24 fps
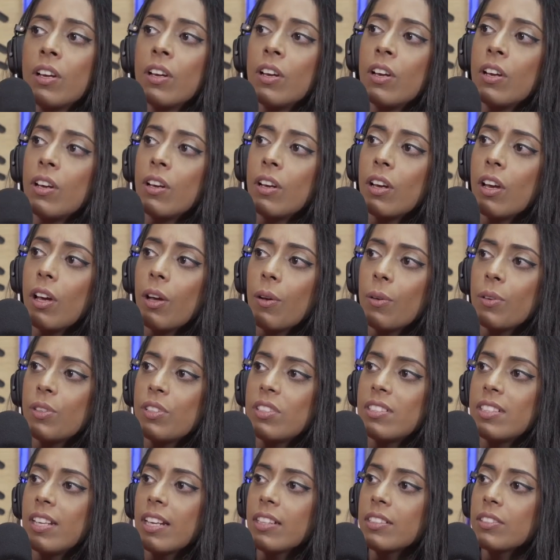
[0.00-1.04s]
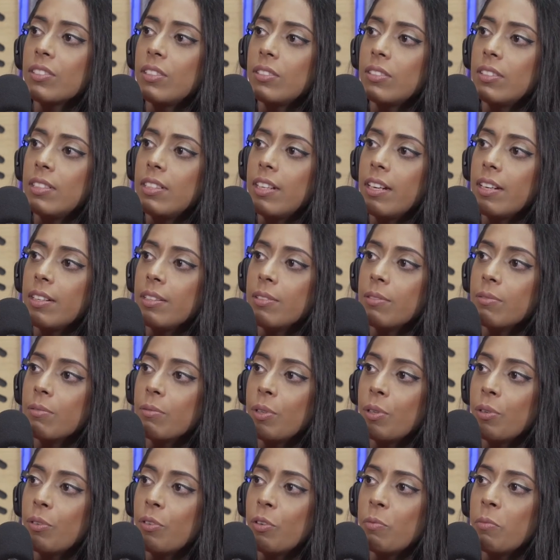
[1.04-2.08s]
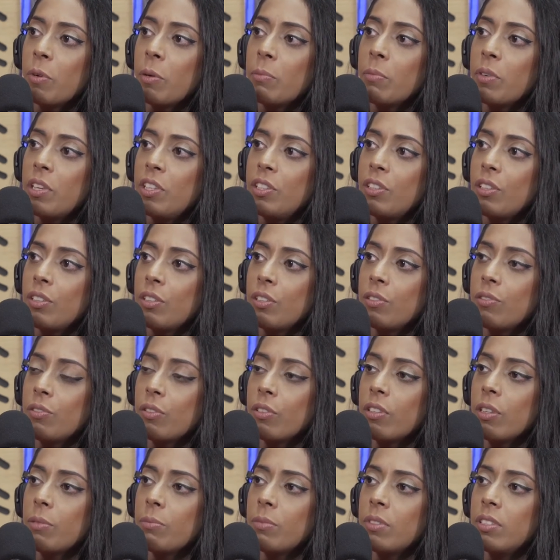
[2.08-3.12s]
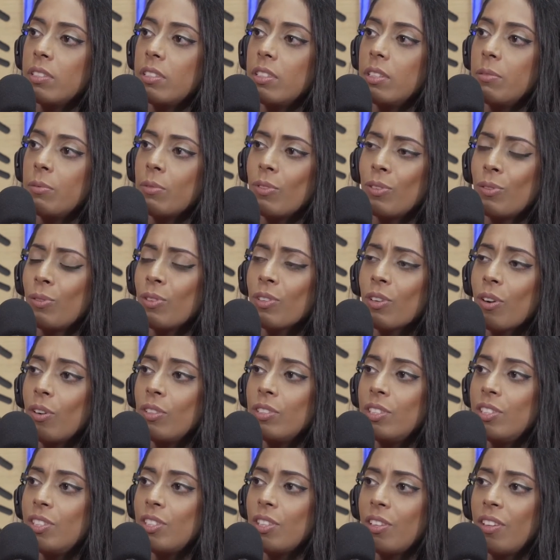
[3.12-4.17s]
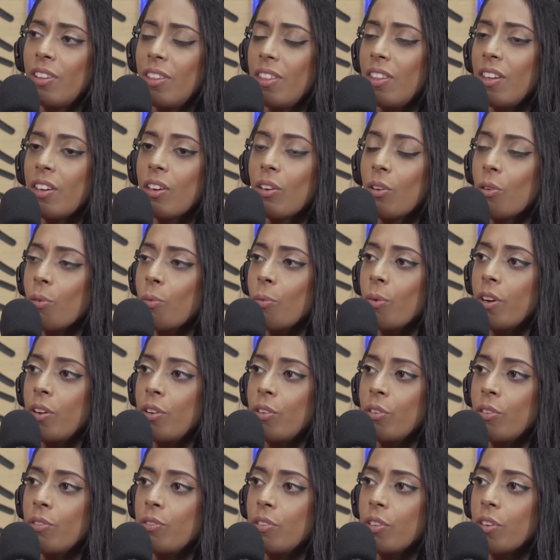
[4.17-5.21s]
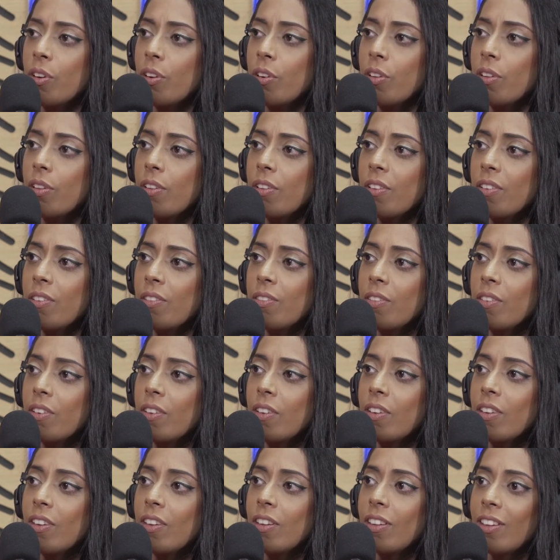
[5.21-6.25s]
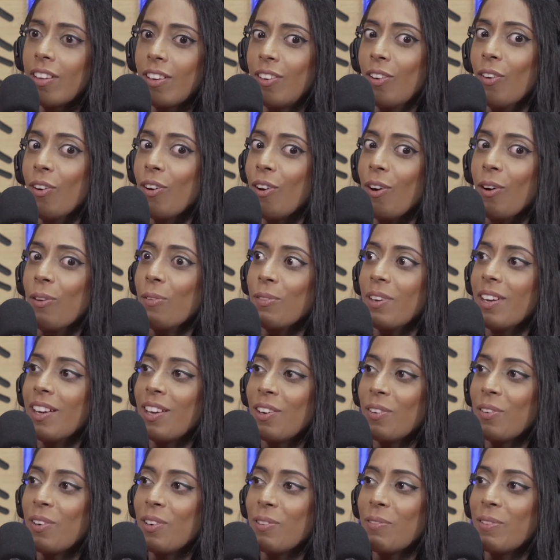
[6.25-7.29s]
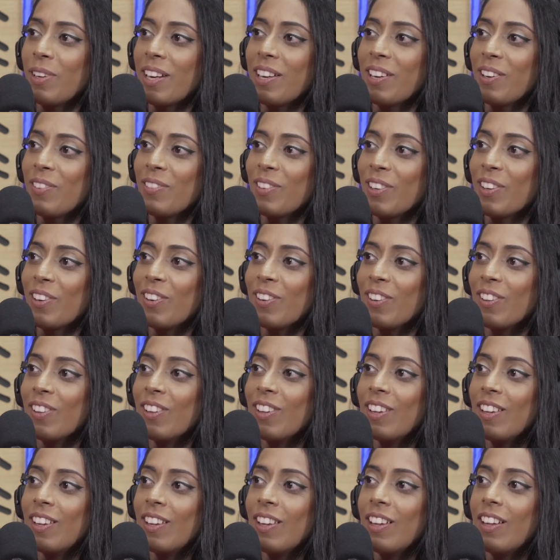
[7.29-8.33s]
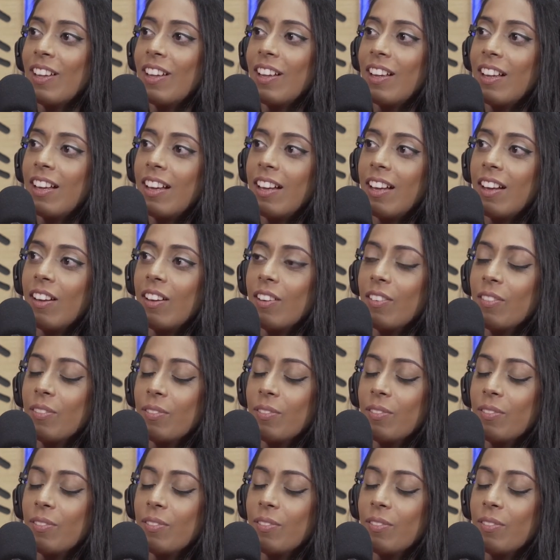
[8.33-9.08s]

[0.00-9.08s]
Yeah. We just text all the time. We don't yeah. remember each other's phone numbers anymore. No one calls yeah. each other. They think you're a weirdo if you call them. Don't call me. I don't want to pick right. up the call. Right.